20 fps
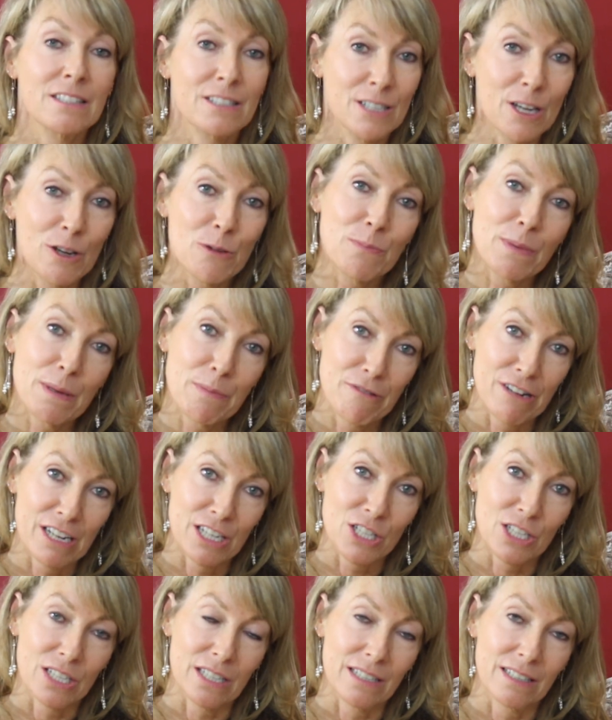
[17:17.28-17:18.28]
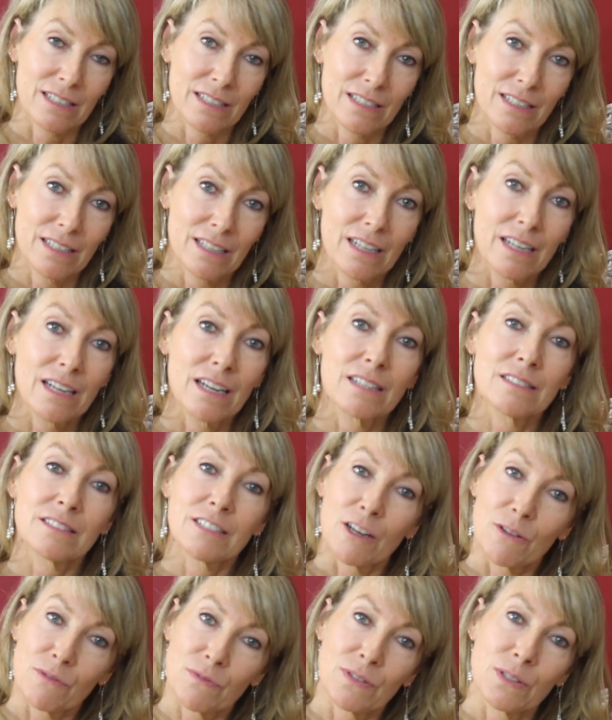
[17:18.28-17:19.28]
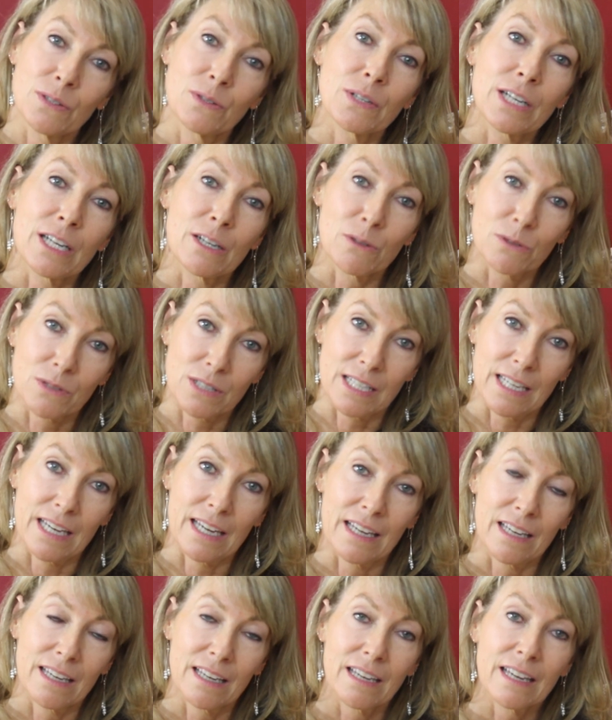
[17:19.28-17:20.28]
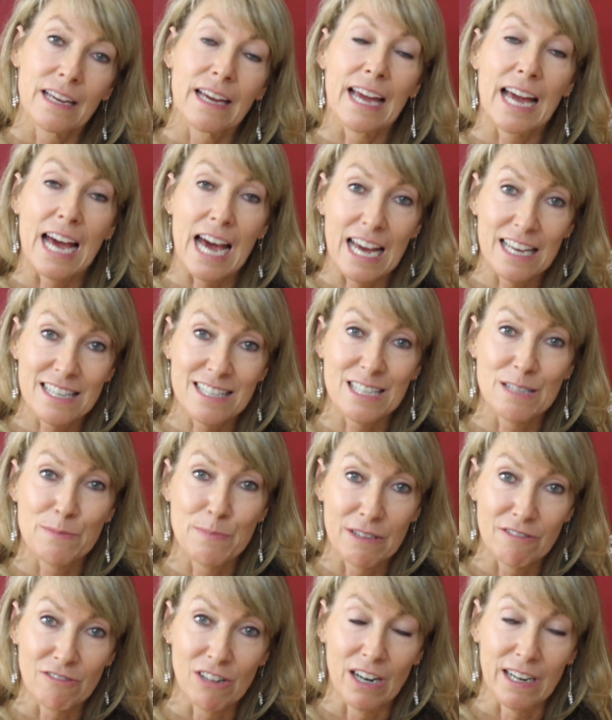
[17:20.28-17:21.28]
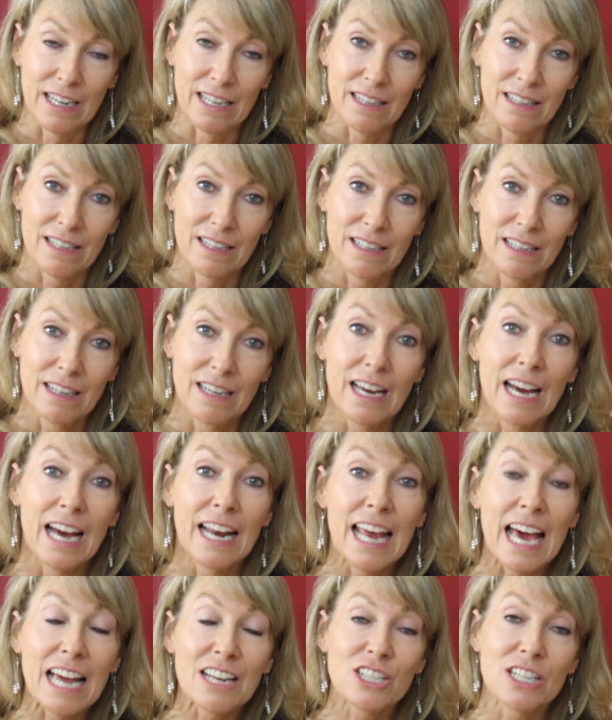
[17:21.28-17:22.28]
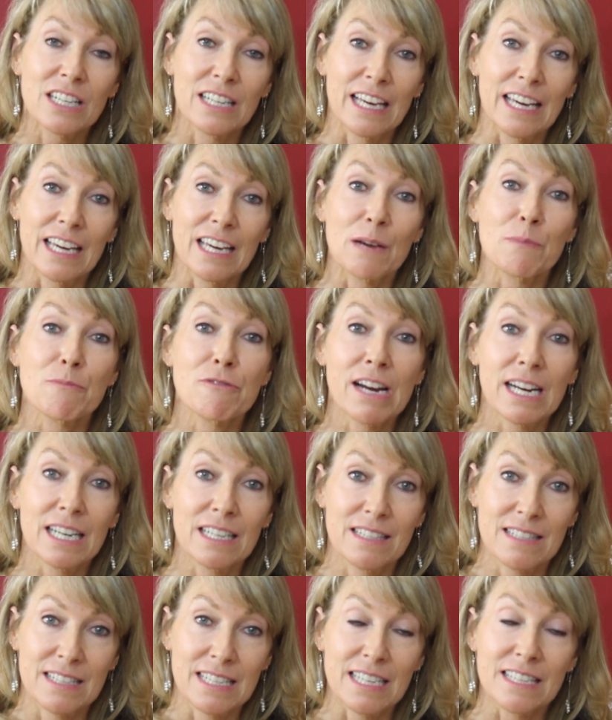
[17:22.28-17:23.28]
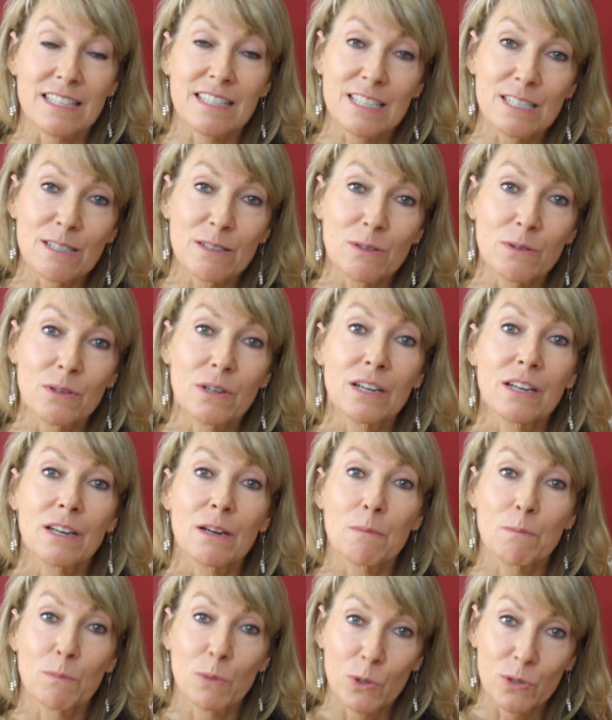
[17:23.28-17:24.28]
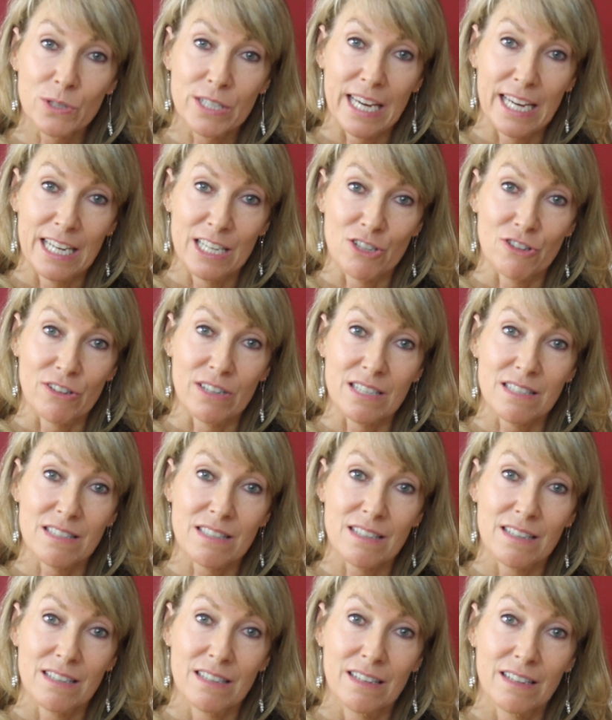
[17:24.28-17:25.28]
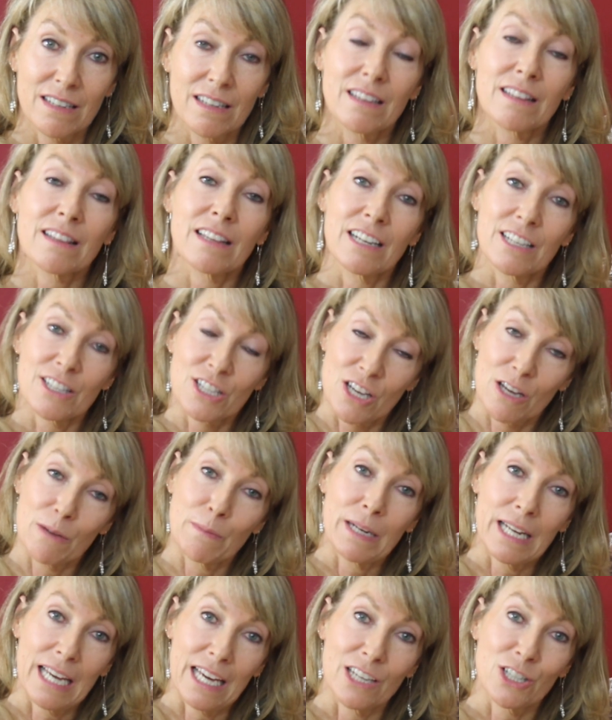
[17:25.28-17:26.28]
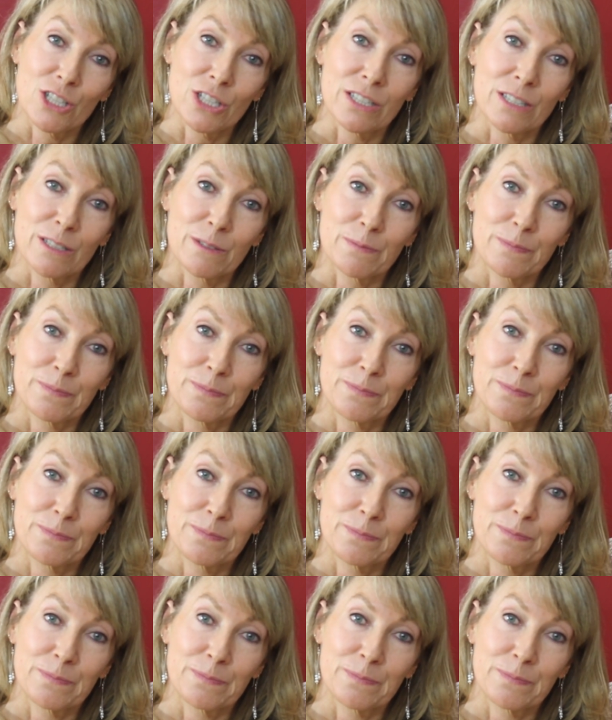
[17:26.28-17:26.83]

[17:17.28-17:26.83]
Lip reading: Don't be pressured and don't feel guilty. It has to be right. And actually, a pregnancy is still more dangerous than a termination.